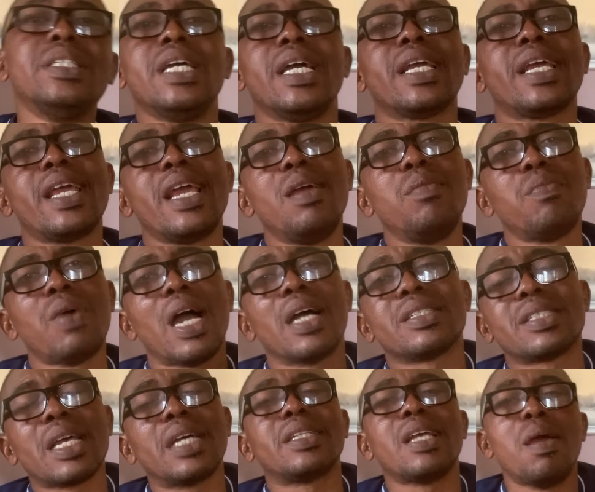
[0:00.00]
they came and
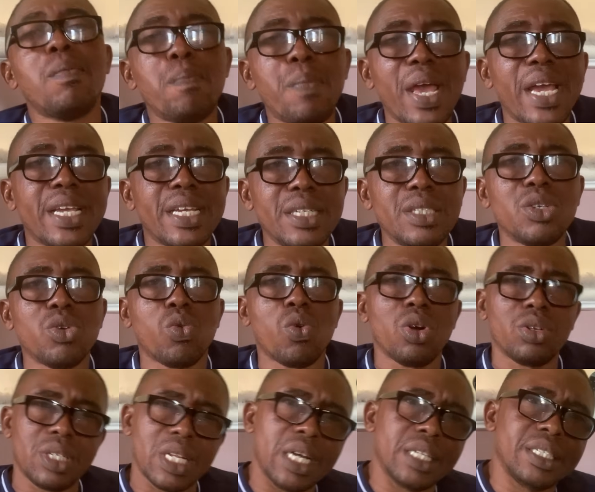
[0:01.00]
started begging the
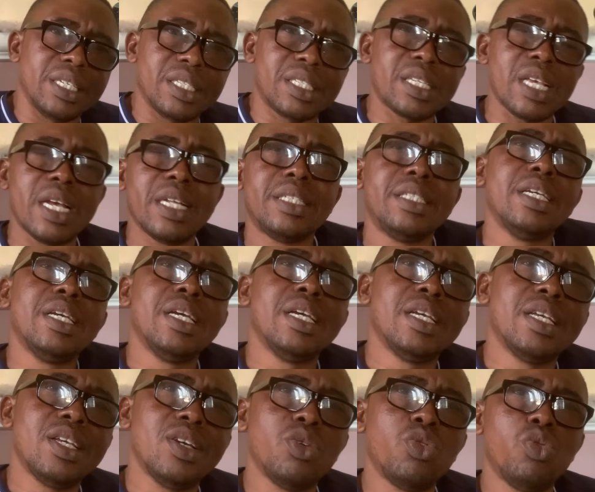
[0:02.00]
one that they said
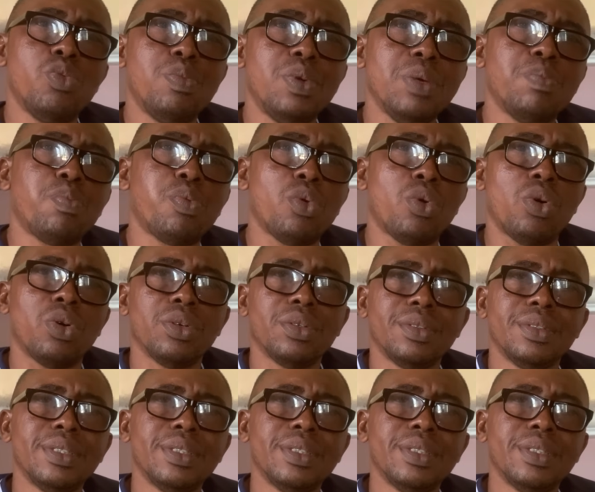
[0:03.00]
it would be poor.